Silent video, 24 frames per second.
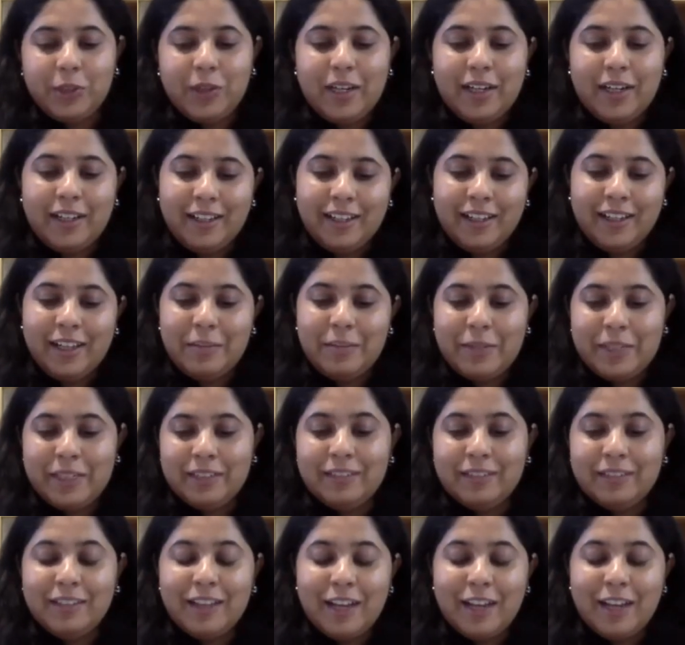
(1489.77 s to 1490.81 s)
And I mean,
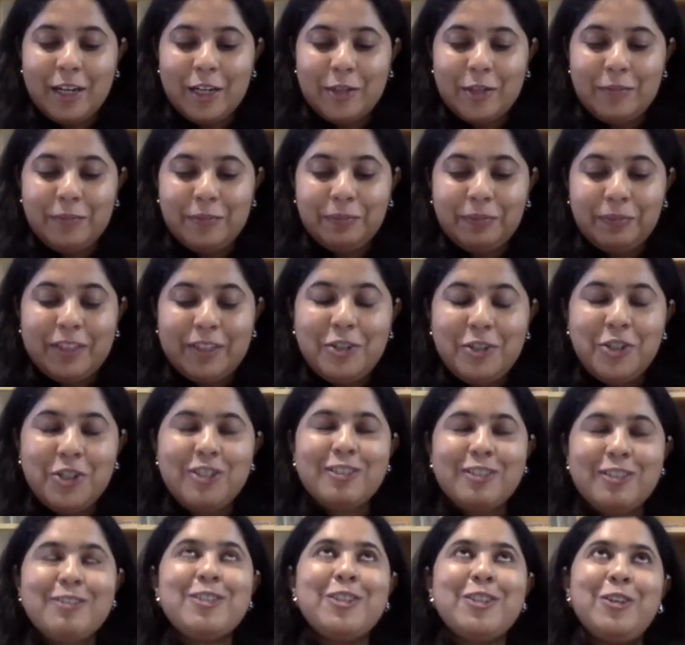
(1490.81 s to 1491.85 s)

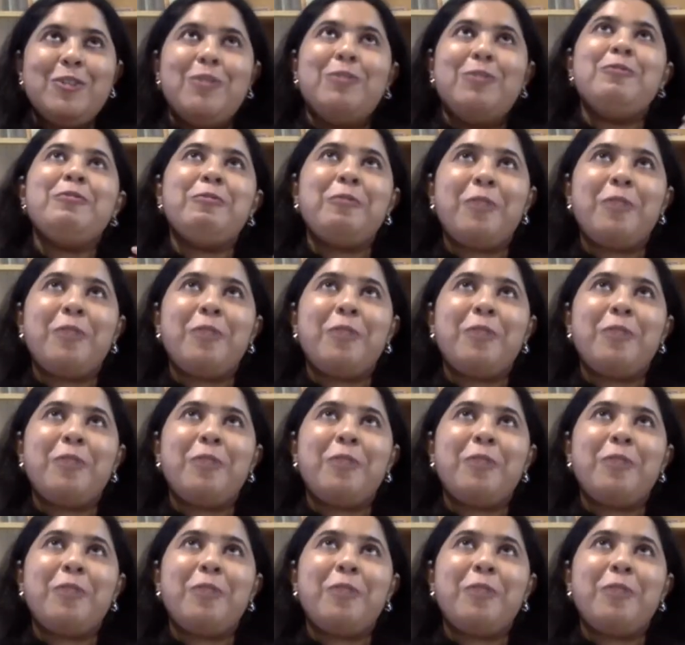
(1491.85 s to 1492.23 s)
just, you know,